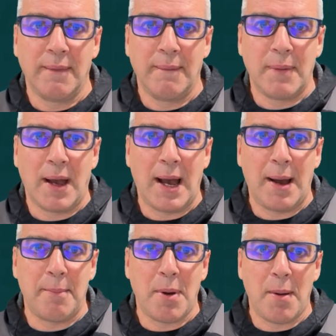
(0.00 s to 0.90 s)

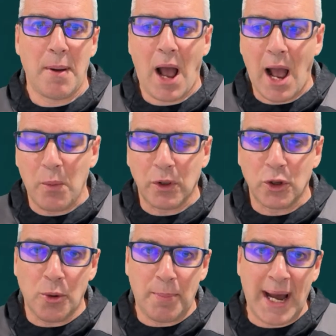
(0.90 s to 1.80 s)
I I will
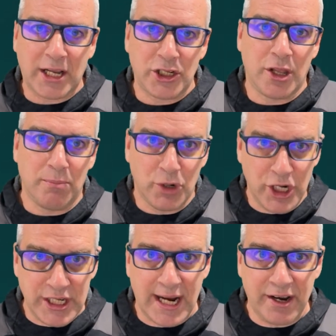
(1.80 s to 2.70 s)
go back to the money
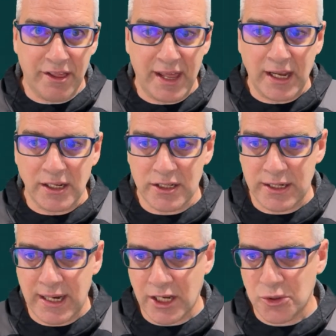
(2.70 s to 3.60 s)
side of things
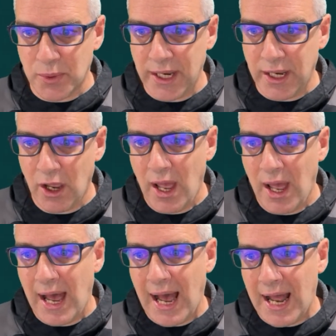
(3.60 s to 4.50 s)
next week,
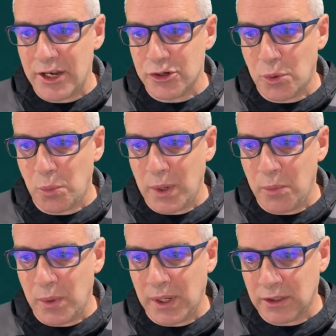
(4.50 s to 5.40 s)
and we
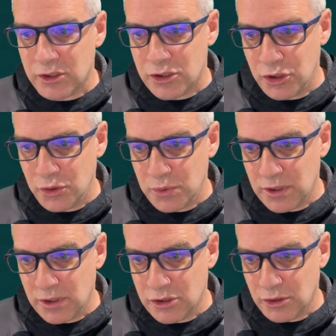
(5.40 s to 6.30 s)
will do
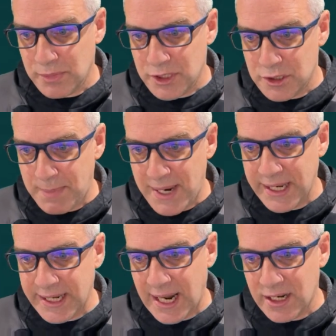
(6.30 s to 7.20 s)
some spending
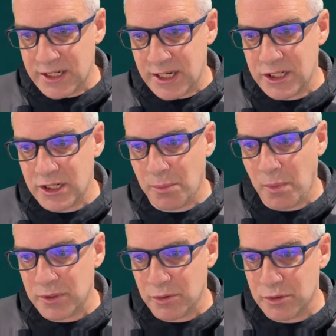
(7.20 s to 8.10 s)
analysis and we'll
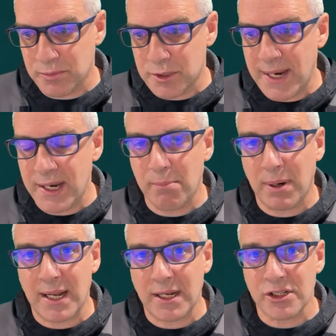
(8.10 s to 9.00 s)
do some spending
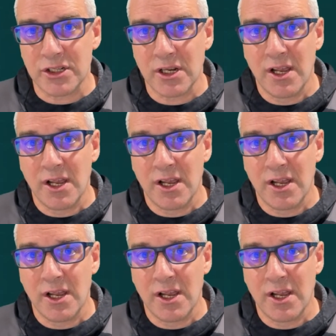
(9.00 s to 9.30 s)
plans.